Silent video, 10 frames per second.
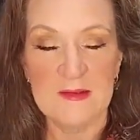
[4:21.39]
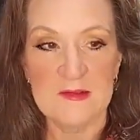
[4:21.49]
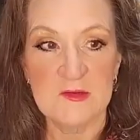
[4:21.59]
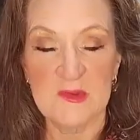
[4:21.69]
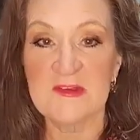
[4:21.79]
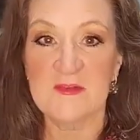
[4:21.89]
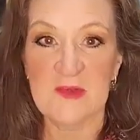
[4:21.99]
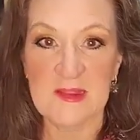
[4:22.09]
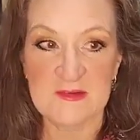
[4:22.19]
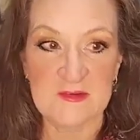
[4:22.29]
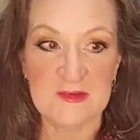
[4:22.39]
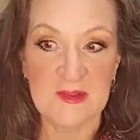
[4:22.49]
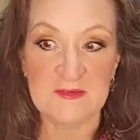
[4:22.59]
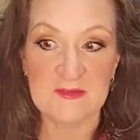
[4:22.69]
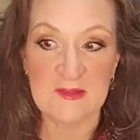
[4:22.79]
doing different activities,
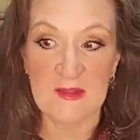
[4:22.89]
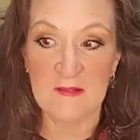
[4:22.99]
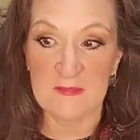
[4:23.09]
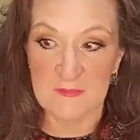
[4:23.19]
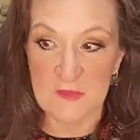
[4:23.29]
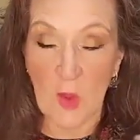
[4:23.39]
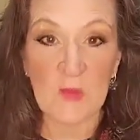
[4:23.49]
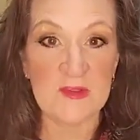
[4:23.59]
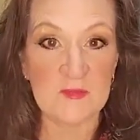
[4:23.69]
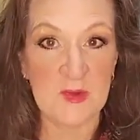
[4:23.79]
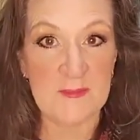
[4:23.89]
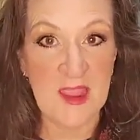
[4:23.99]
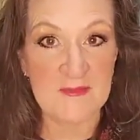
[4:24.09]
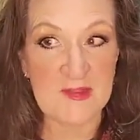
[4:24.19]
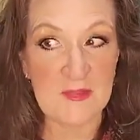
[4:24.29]
I'll, I'll notice when I'm
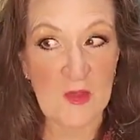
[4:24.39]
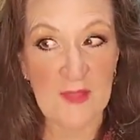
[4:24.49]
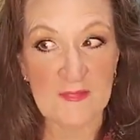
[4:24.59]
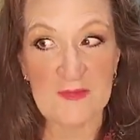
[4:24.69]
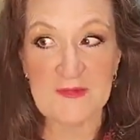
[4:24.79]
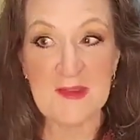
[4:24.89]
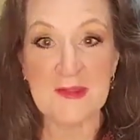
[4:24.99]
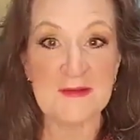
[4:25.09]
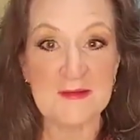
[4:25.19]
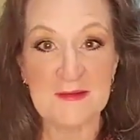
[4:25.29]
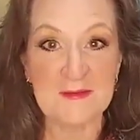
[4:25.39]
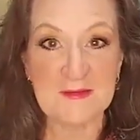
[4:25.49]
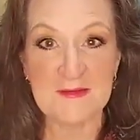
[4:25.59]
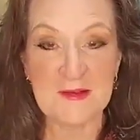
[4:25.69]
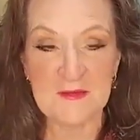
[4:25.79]
having a thought that's not
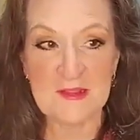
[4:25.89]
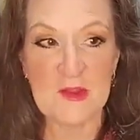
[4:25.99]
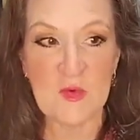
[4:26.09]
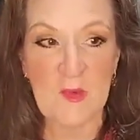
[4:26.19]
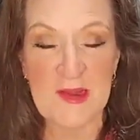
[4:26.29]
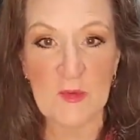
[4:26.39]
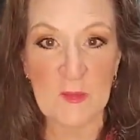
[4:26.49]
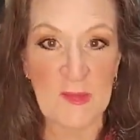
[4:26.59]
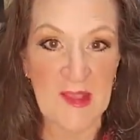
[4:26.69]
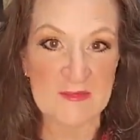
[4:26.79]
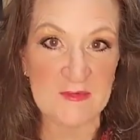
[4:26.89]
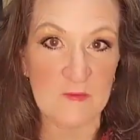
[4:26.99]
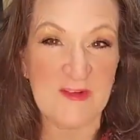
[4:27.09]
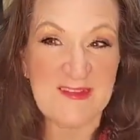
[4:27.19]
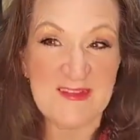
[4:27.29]
necessarily great or positive
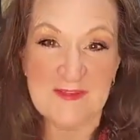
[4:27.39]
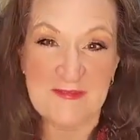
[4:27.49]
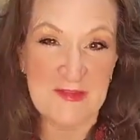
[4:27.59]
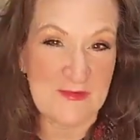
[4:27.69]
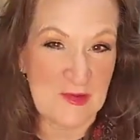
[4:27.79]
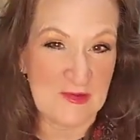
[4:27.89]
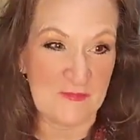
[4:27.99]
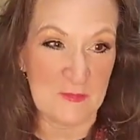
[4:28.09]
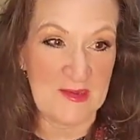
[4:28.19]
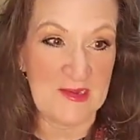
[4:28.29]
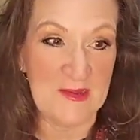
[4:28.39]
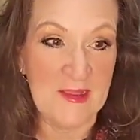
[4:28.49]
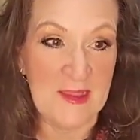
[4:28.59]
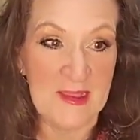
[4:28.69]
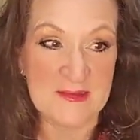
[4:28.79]
or doesn't feel very good for me.
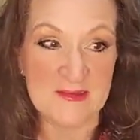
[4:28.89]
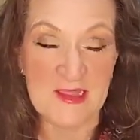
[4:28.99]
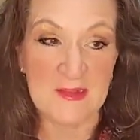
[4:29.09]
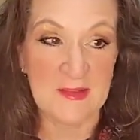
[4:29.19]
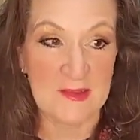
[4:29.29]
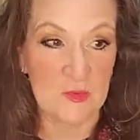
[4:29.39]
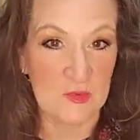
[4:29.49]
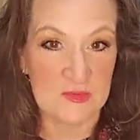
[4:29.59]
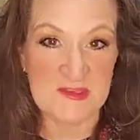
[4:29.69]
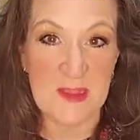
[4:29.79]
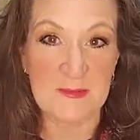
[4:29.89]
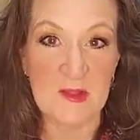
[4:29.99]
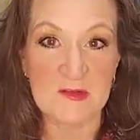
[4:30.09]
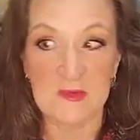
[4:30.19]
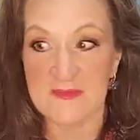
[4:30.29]
And I'll say, like, who does that
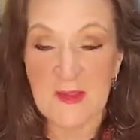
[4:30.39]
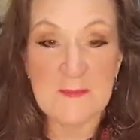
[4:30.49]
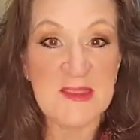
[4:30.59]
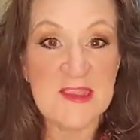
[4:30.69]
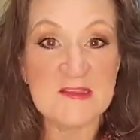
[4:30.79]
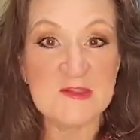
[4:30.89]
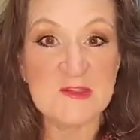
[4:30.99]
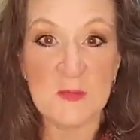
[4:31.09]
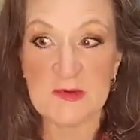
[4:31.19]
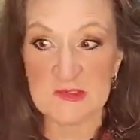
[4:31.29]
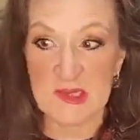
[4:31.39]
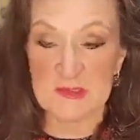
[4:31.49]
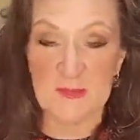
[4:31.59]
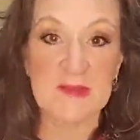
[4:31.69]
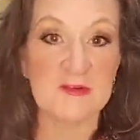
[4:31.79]
belong to? If I'm being super
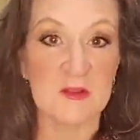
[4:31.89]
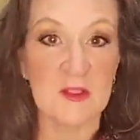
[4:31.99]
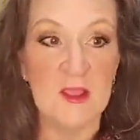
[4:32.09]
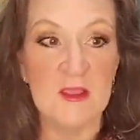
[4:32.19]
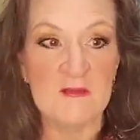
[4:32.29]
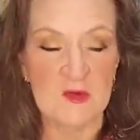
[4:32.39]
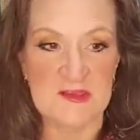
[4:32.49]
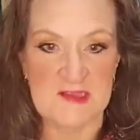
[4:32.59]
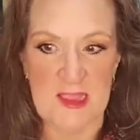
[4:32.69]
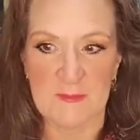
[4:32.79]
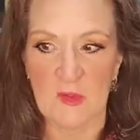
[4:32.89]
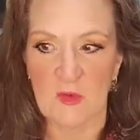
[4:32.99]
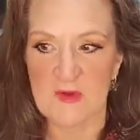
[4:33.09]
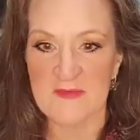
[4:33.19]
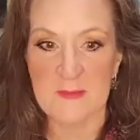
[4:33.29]
judgmental, for example,
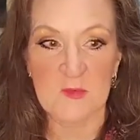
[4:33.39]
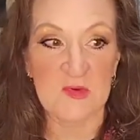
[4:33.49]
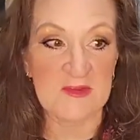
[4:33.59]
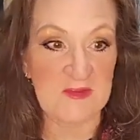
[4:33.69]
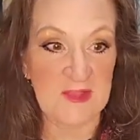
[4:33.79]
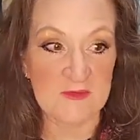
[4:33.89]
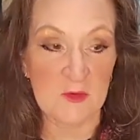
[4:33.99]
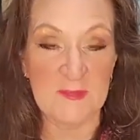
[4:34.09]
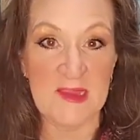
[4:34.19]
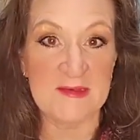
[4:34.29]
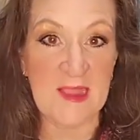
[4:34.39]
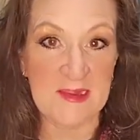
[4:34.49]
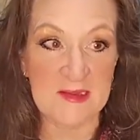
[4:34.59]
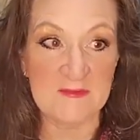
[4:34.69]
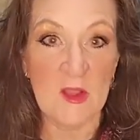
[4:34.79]
or if I'm criticizing or being negative,